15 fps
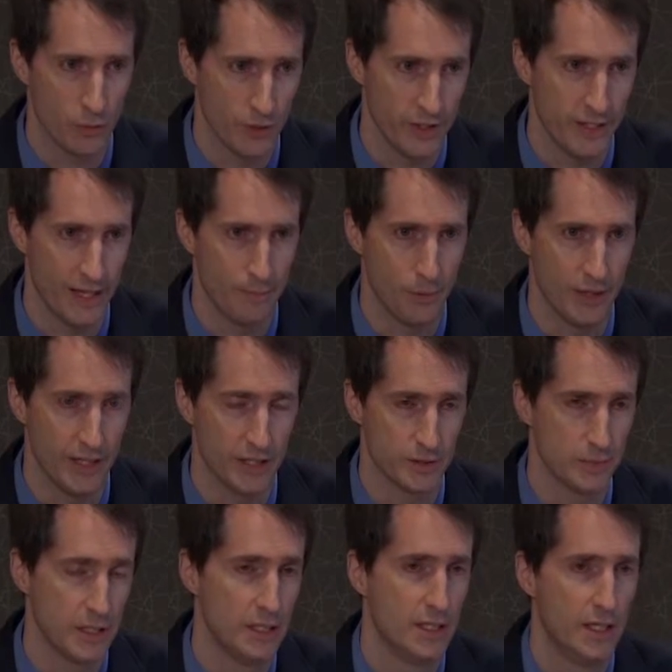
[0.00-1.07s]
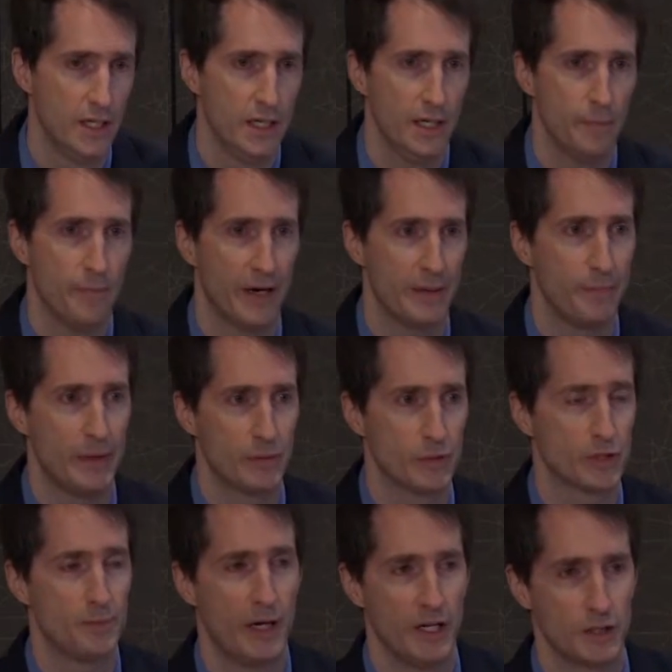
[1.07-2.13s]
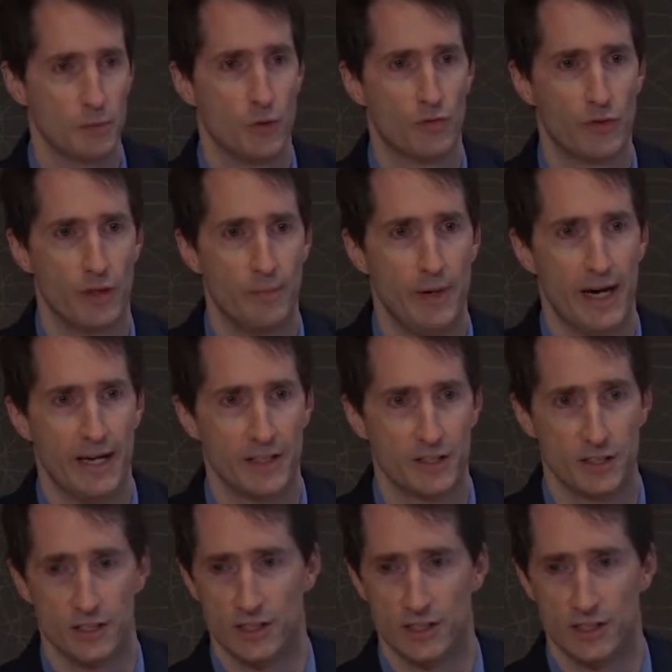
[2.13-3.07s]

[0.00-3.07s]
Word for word: were in that plasma might be responsible for the biases